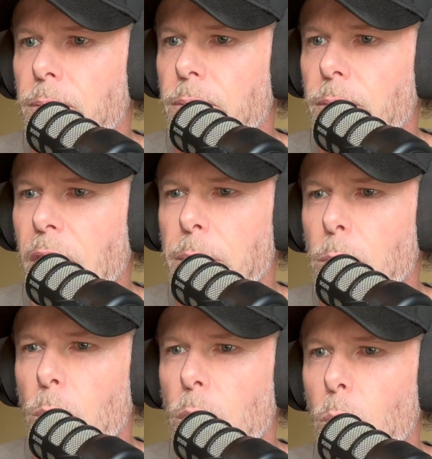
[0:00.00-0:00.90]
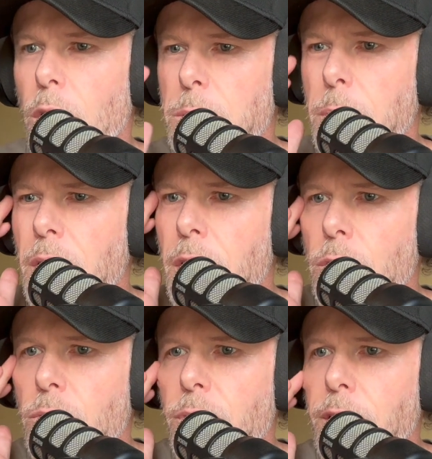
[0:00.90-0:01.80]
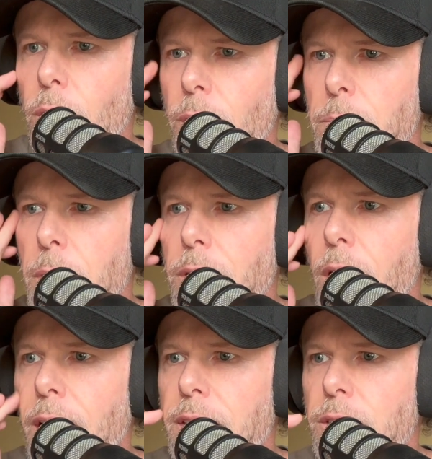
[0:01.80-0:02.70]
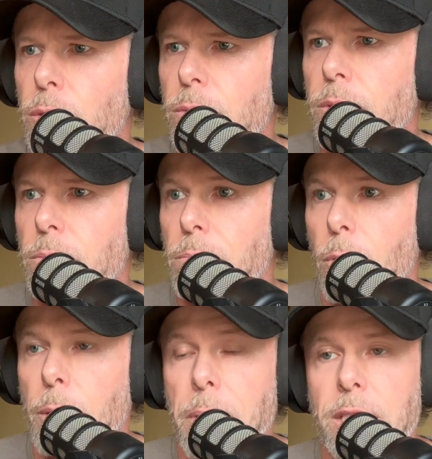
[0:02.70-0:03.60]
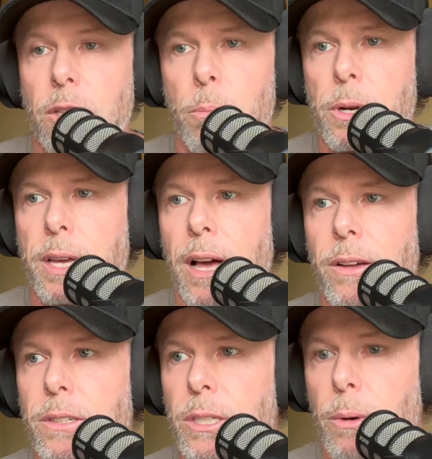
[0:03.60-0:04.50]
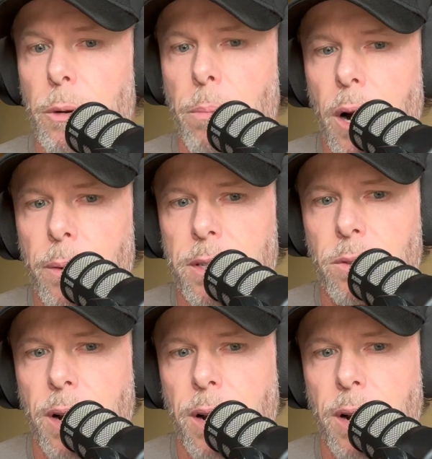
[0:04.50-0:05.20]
remember what it was, but you think you're all in, but you're not until you basically open your calendar and see where your priorities are at.